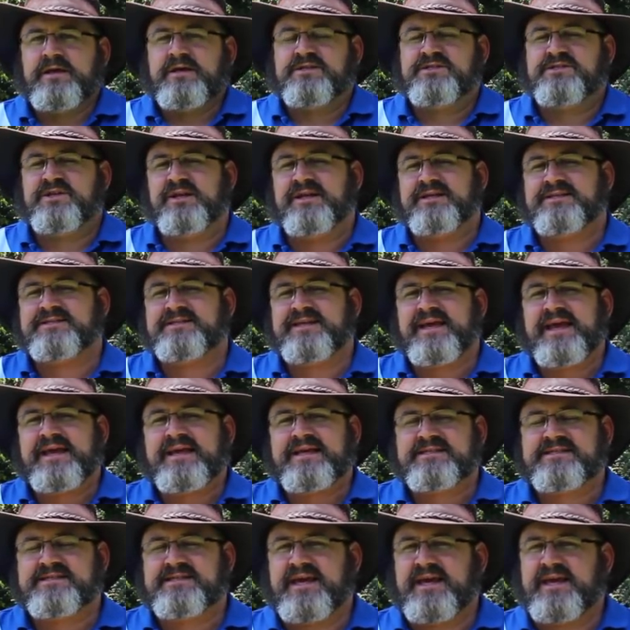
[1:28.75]
So let's
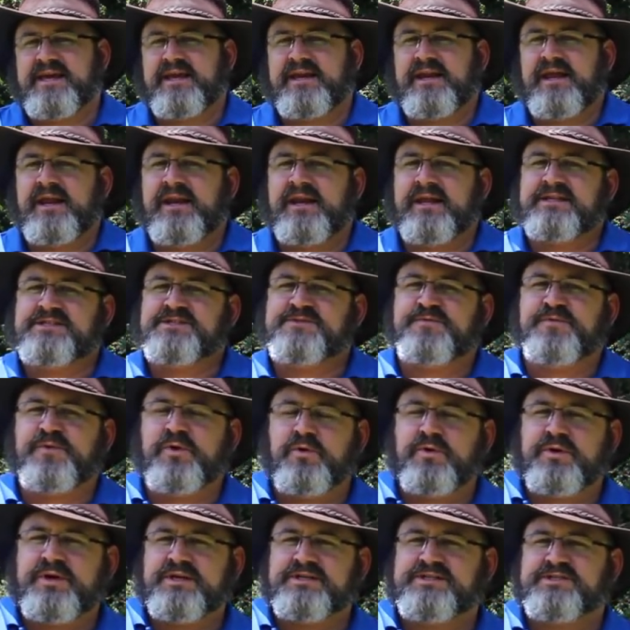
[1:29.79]
take a second and let's
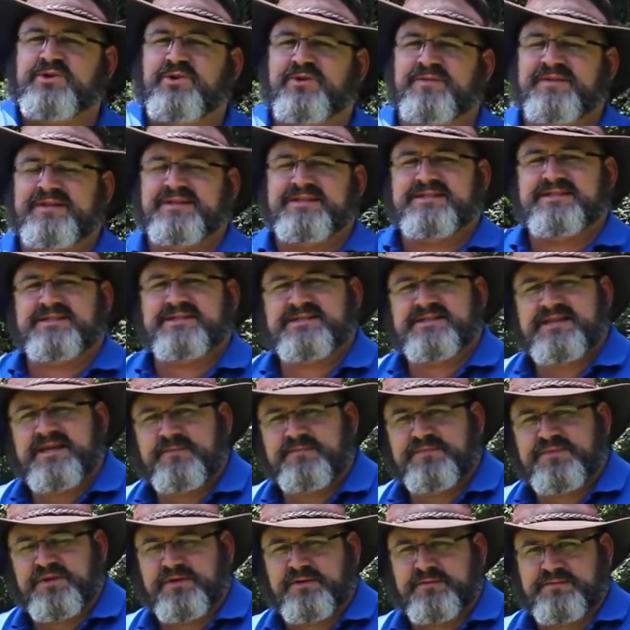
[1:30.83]
focus on the
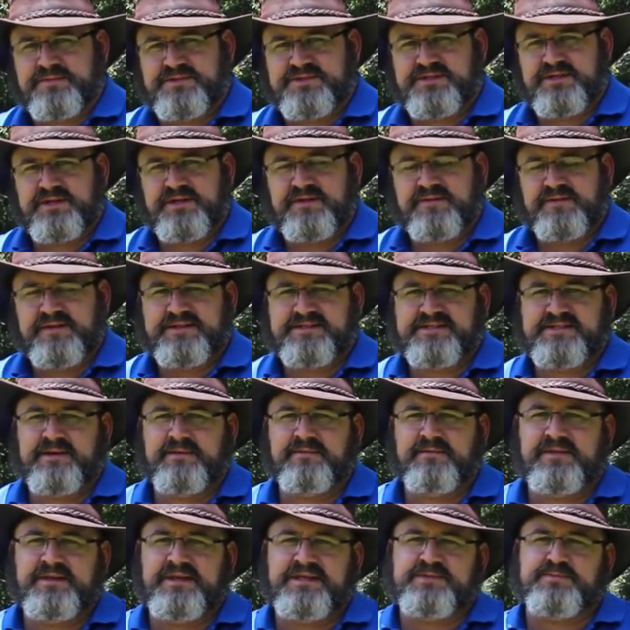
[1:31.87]
symptoms that
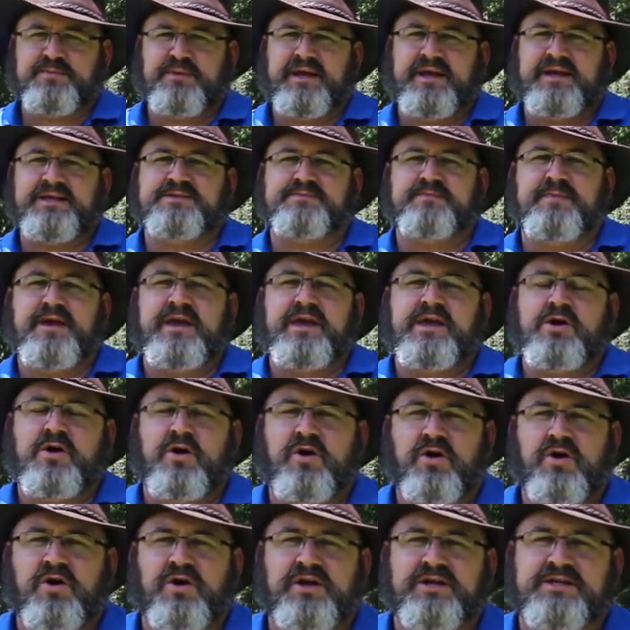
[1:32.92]
some of these plants may
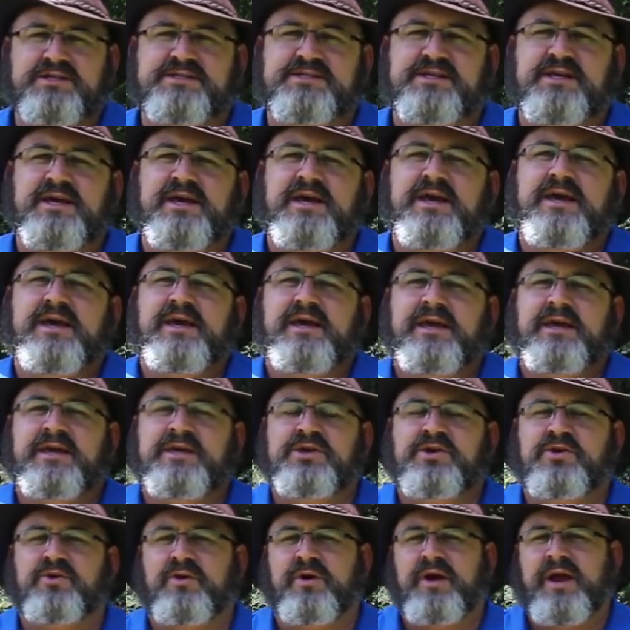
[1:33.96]
cause
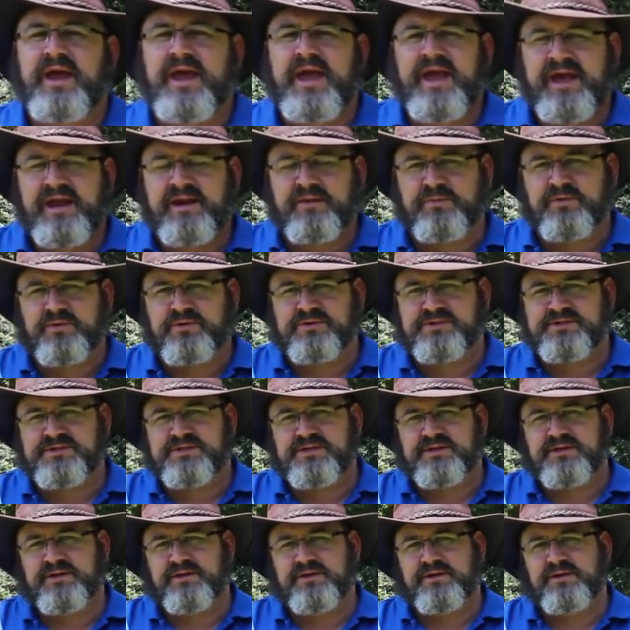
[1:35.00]
in your
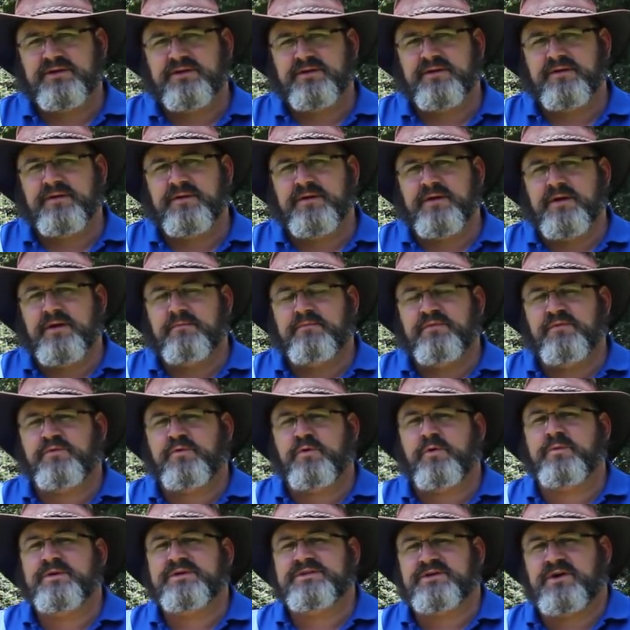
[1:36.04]
animals
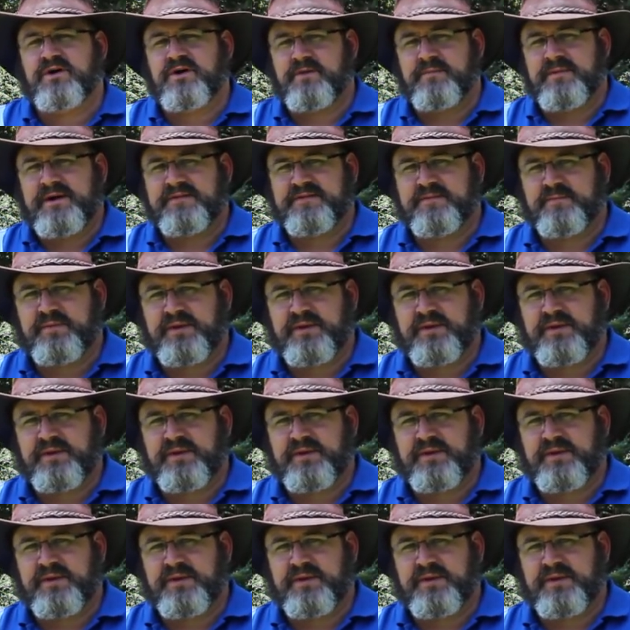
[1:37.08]
before we talk about the